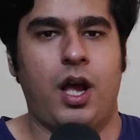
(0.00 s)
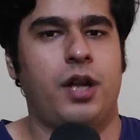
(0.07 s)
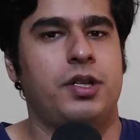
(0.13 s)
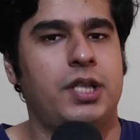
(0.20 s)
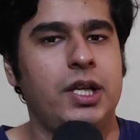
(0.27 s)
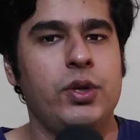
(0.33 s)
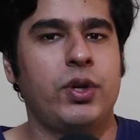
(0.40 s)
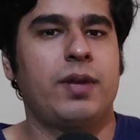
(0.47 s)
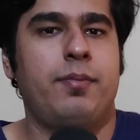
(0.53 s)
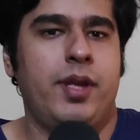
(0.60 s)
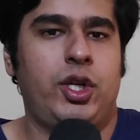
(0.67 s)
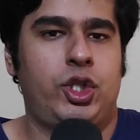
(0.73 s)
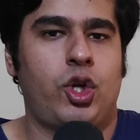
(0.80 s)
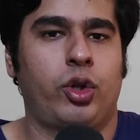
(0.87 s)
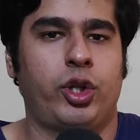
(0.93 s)
Until you can
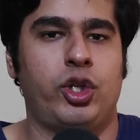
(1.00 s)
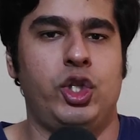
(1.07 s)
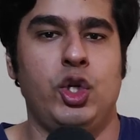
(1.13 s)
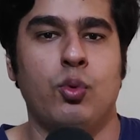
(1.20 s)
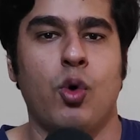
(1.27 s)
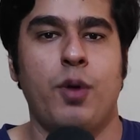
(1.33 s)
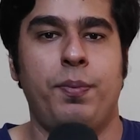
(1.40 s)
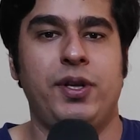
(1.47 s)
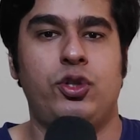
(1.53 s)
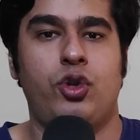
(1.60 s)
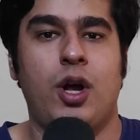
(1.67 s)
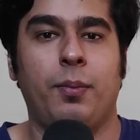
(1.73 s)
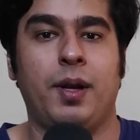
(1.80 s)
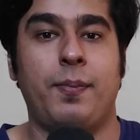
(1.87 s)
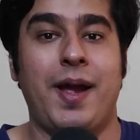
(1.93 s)
make sure that you won't be
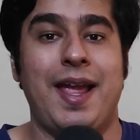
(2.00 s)
troubled